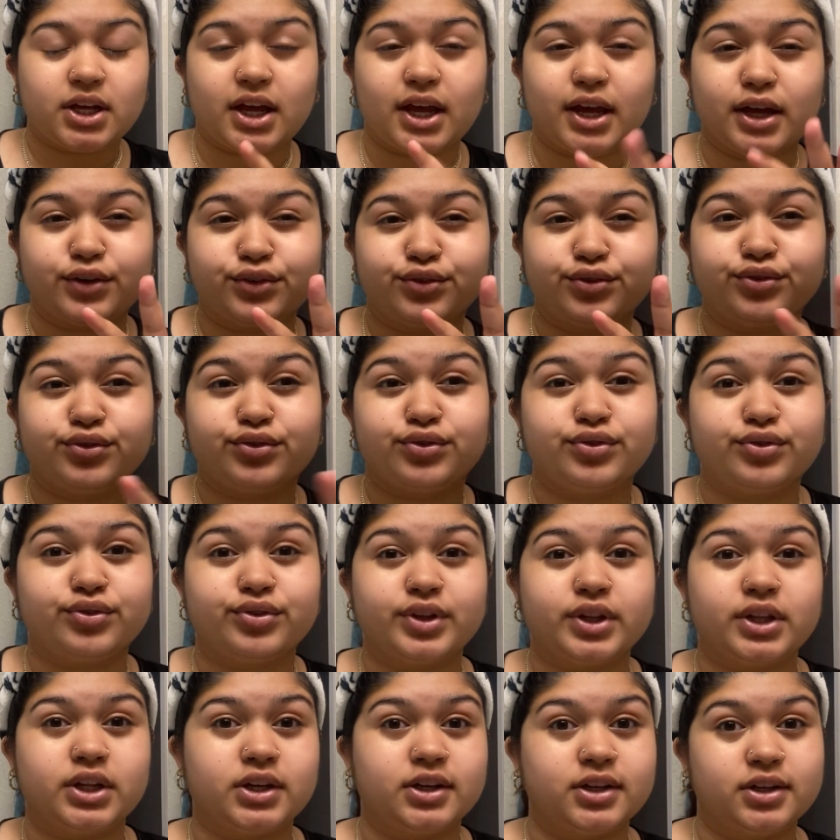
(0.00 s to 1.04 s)
if
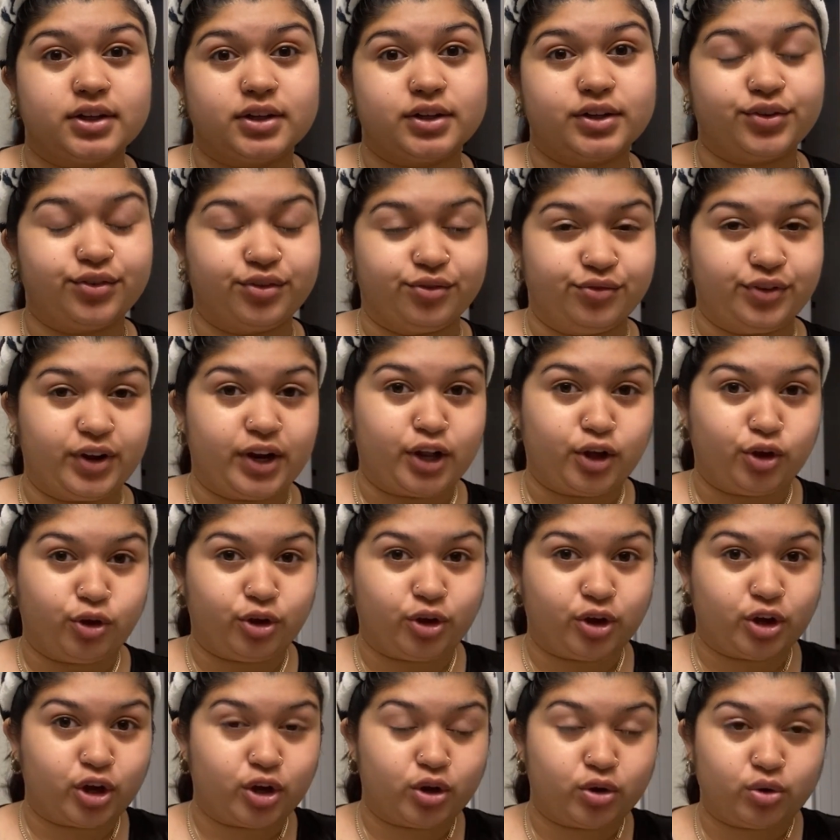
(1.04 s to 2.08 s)
the
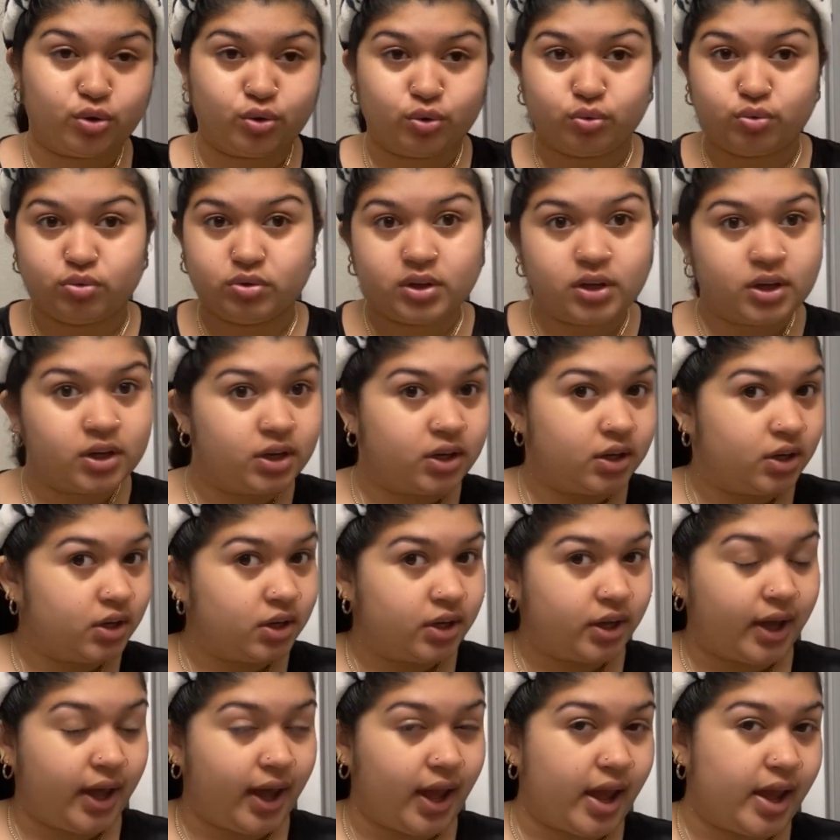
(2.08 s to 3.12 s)
video
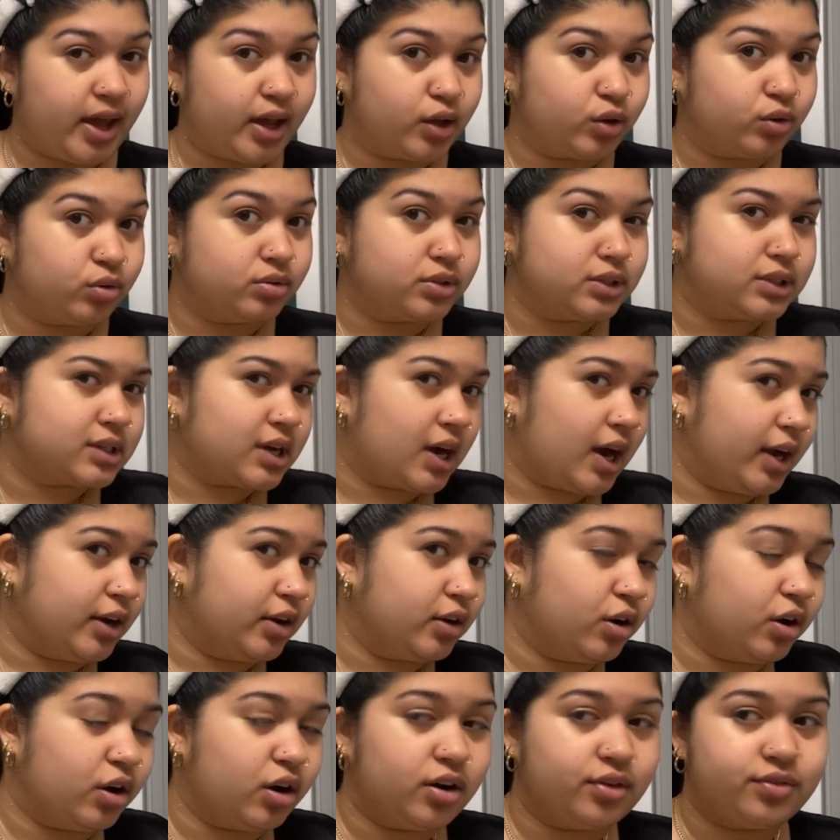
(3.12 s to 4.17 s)
angle is kind
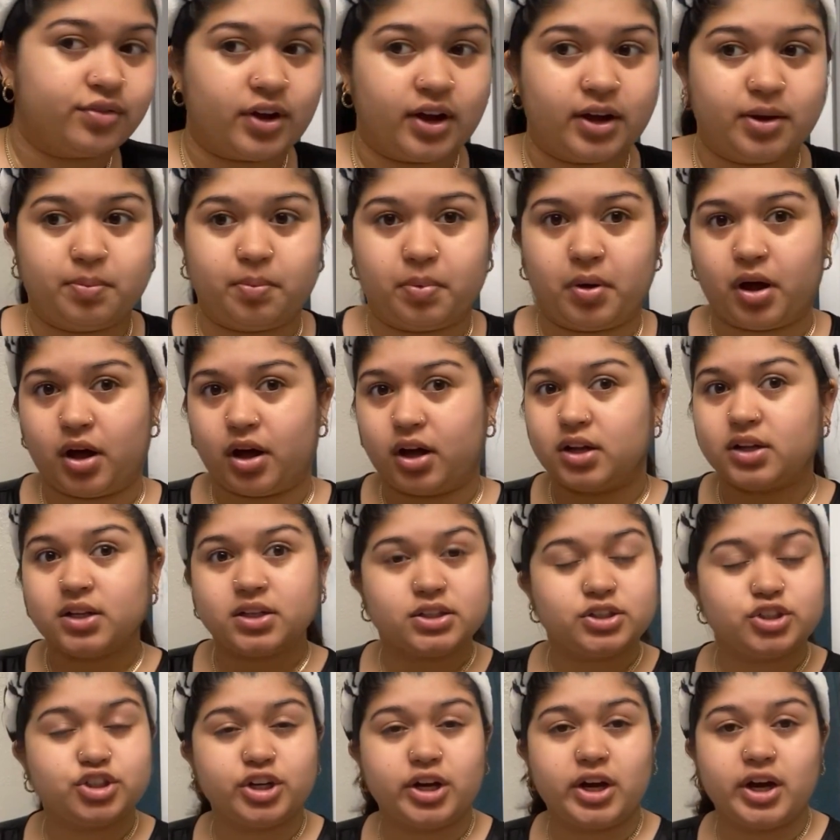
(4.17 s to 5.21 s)
of off, I
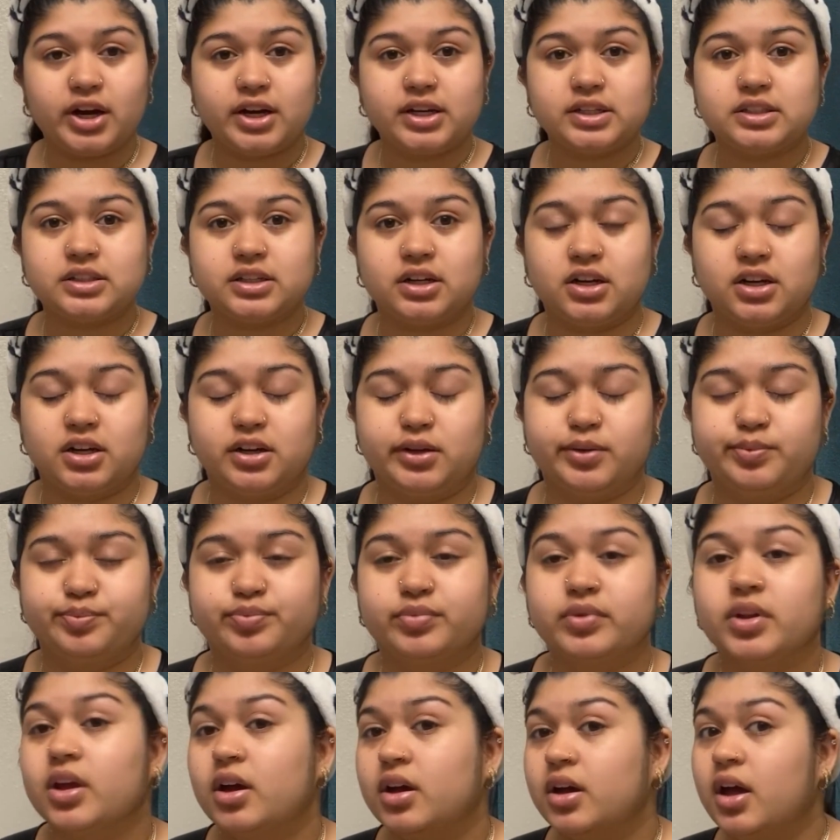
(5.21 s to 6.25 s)
apologize. I'm
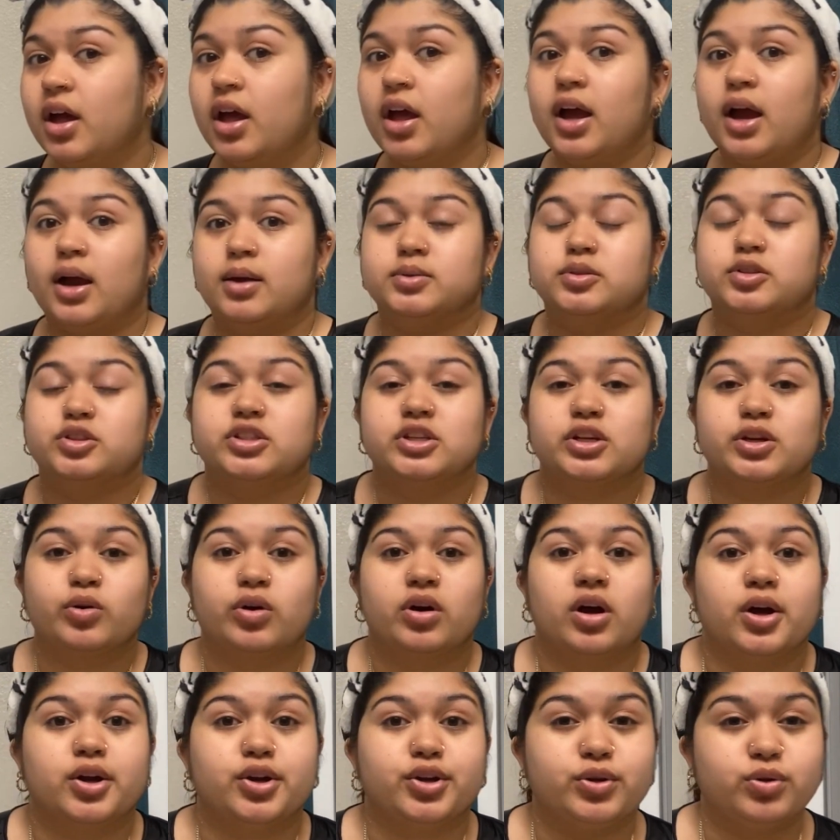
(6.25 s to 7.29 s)
using
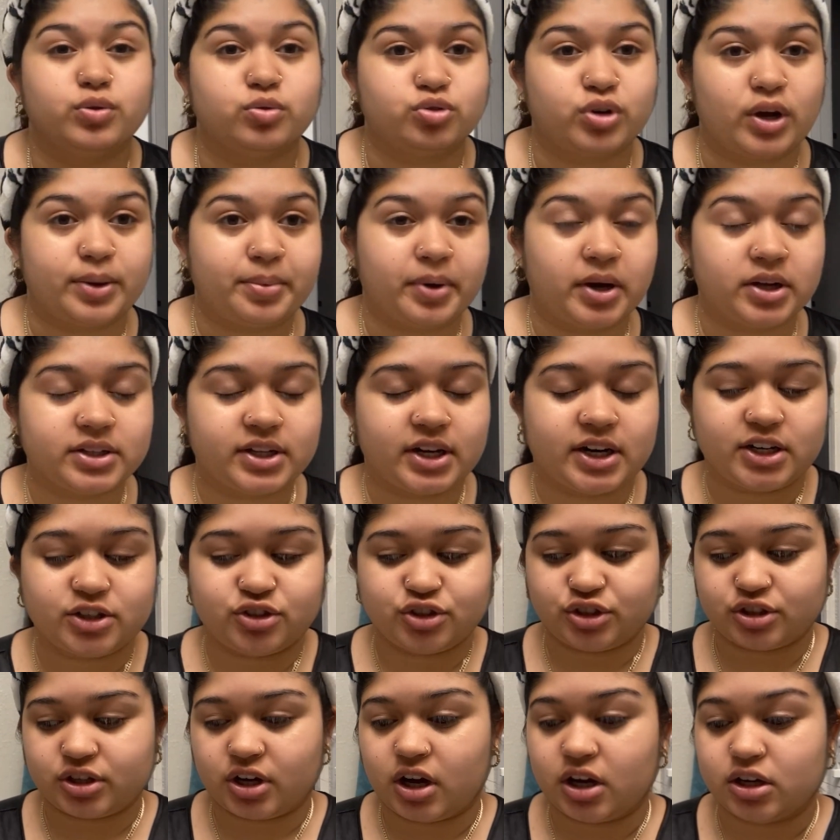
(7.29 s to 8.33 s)
a new tripod that I
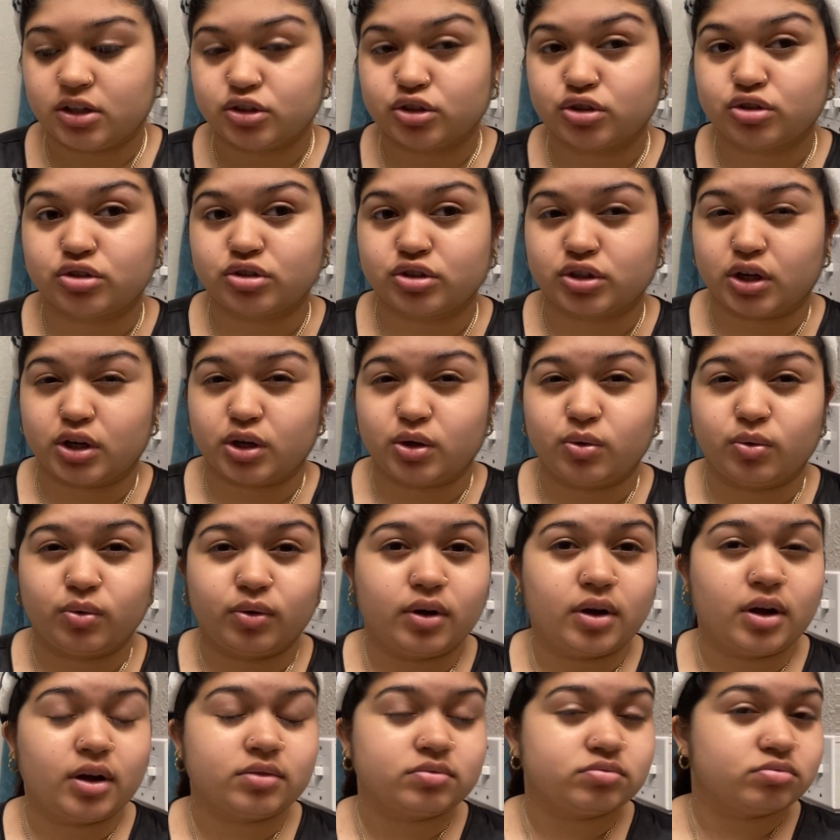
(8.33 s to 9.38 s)
just got, so
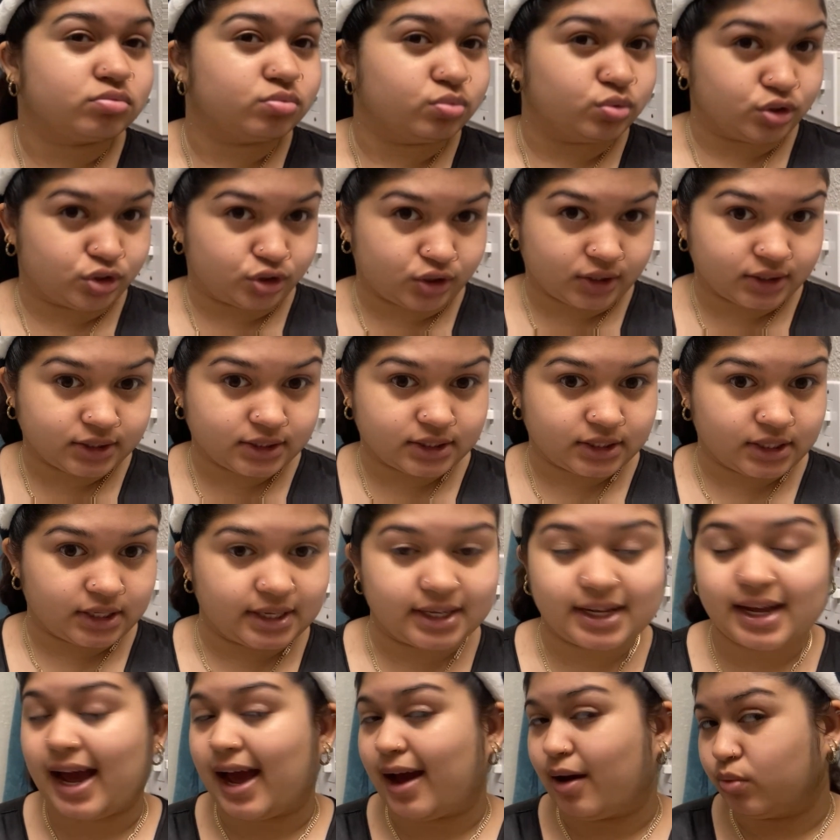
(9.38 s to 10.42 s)
we're trying to
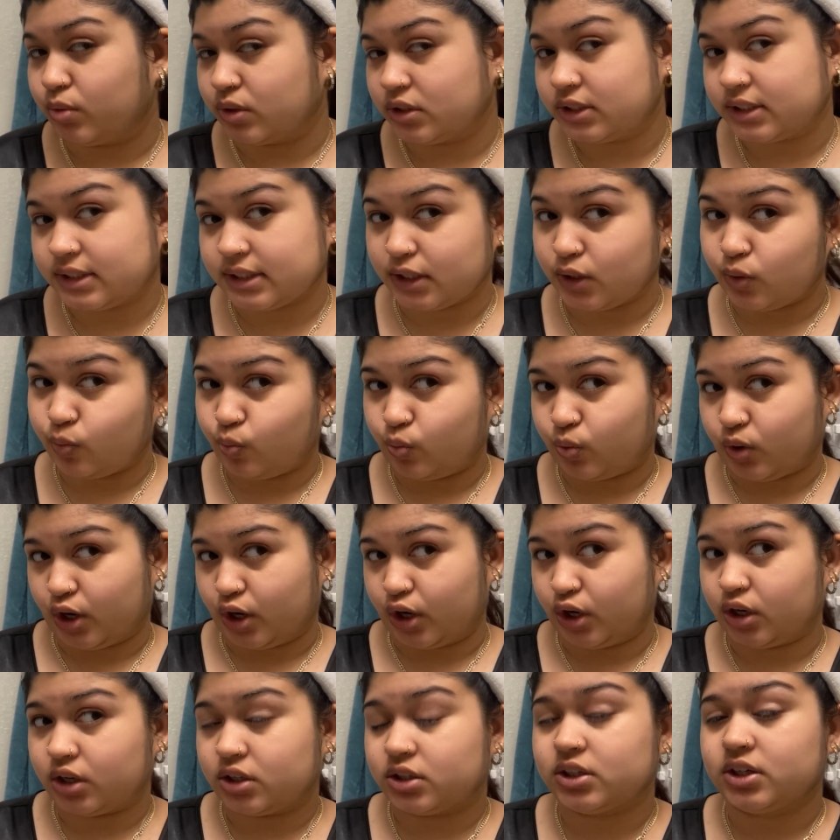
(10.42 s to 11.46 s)
see how it's gonna
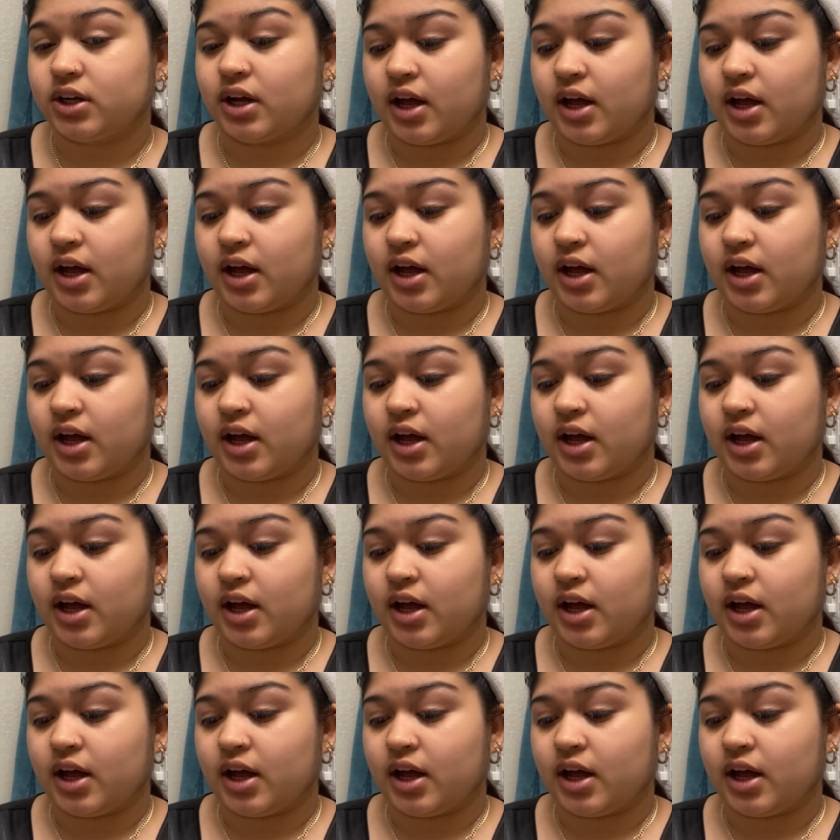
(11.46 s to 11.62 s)
work.